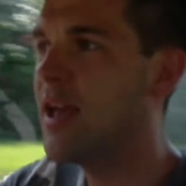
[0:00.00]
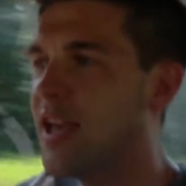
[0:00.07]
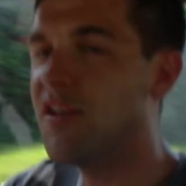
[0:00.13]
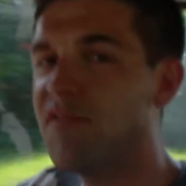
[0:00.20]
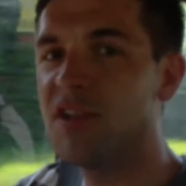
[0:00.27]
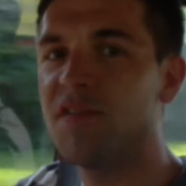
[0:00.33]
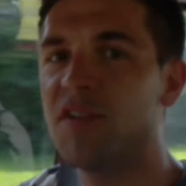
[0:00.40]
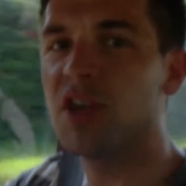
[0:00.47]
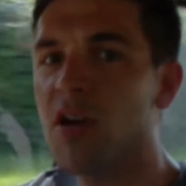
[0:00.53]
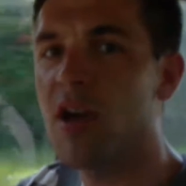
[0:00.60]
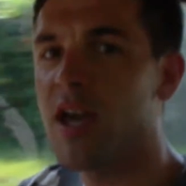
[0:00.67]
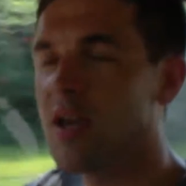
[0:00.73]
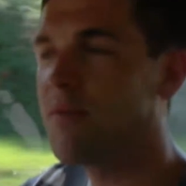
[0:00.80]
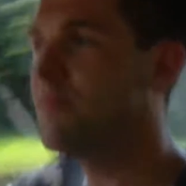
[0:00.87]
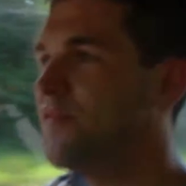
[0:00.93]
Even if you're
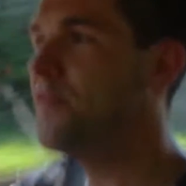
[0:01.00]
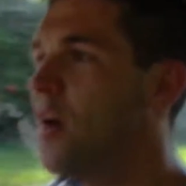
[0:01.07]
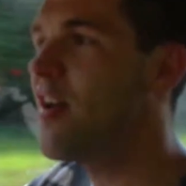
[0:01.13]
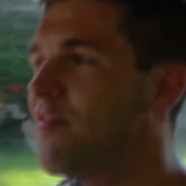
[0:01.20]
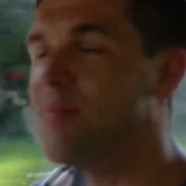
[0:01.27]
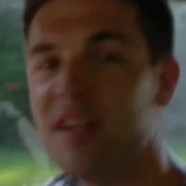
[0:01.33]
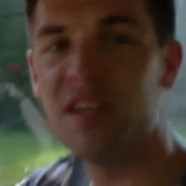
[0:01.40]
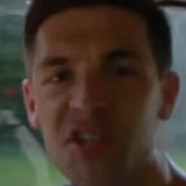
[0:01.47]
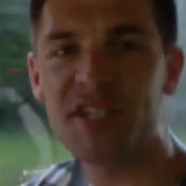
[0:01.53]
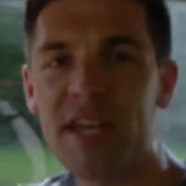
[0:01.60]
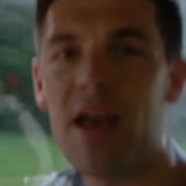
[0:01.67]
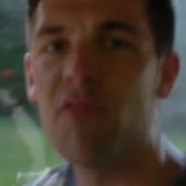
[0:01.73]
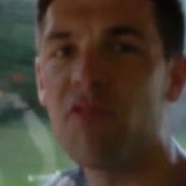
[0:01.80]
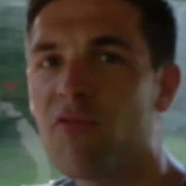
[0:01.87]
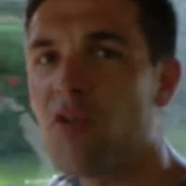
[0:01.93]
going 5 minutes
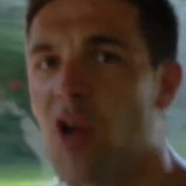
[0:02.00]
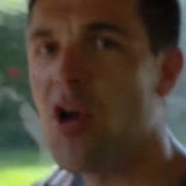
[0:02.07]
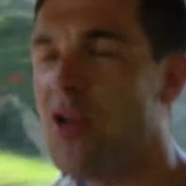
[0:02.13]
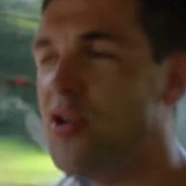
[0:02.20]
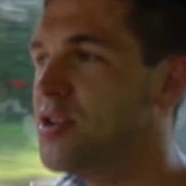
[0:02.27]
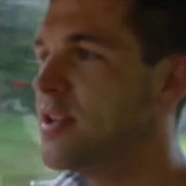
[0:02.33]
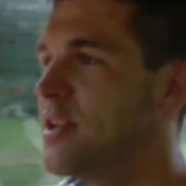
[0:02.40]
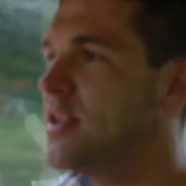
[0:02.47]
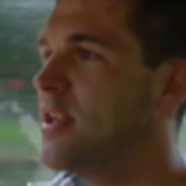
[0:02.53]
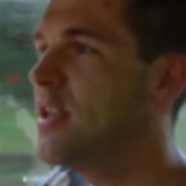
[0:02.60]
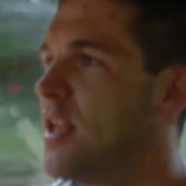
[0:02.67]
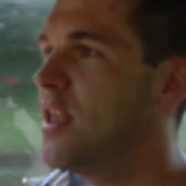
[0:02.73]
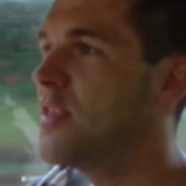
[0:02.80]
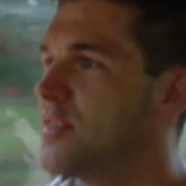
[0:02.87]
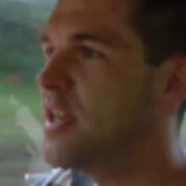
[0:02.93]
down the road,
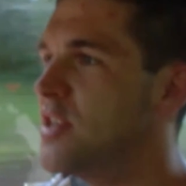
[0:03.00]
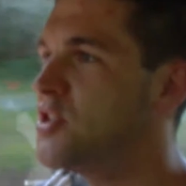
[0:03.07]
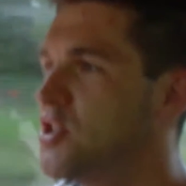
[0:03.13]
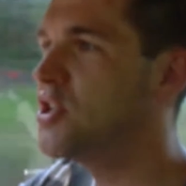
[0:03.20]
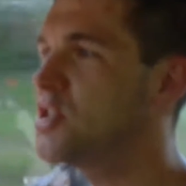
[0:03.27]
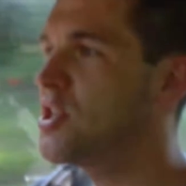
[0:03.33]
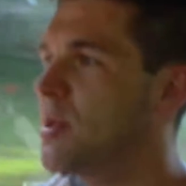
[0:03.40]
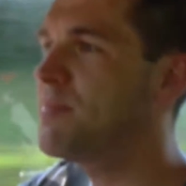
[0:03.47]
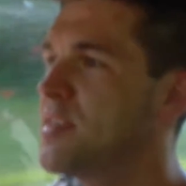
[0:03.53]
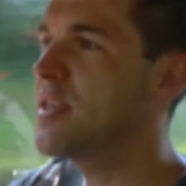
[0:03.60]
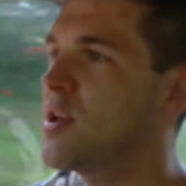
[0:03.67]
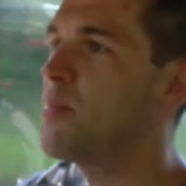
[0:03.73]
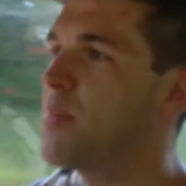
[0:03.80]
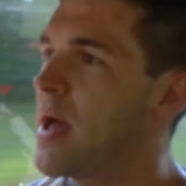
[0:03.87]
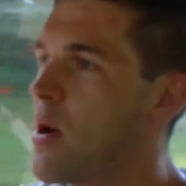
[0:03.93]
there's just
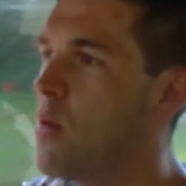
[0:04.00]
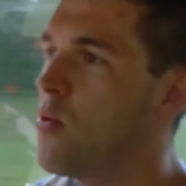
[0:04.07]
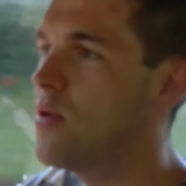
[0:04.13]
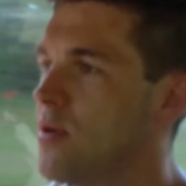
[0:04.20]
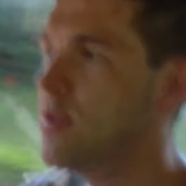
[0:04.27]
something about